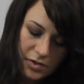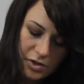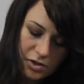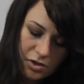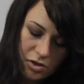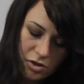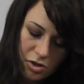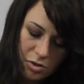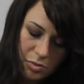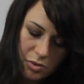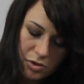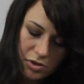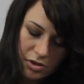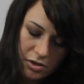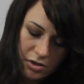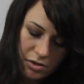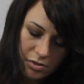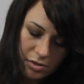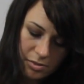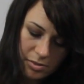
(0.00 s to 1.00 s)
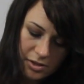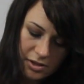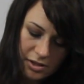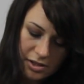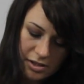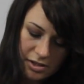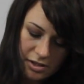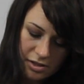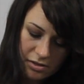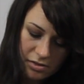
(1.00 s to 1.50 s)
So to put on the ribbon
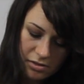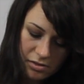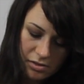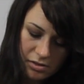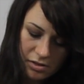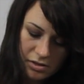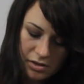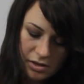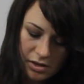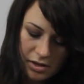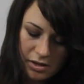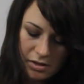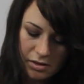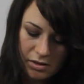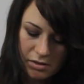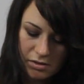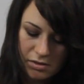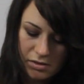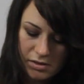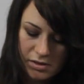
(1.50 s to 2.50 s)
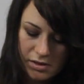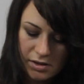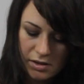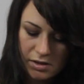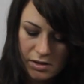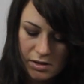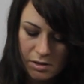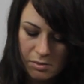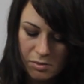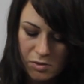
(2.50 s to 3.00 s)
detail, the
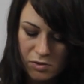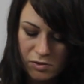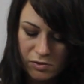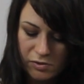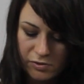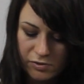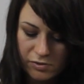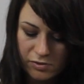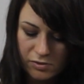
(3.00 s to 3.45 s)
sellotape off.